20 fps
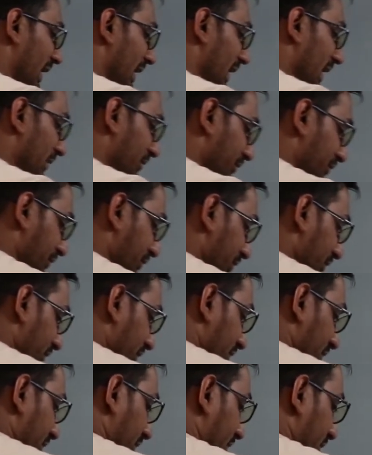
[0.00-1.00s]
if
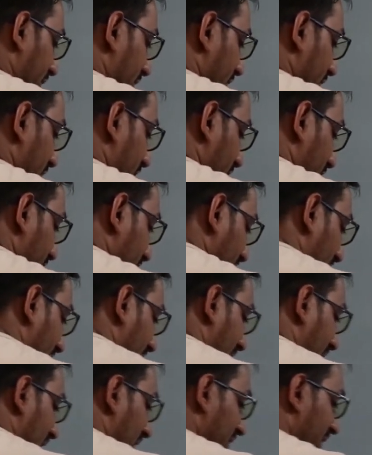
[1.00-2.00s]
the
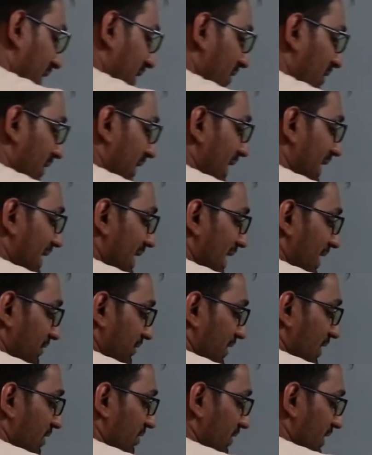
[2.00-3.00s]
inventory
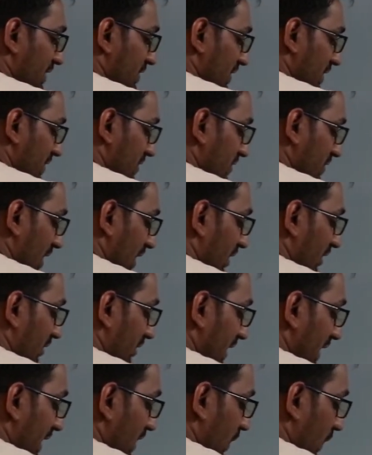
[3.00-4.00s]
level reaches the
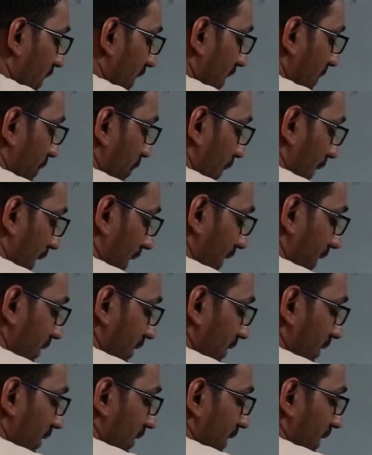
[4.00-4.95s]
reorder point,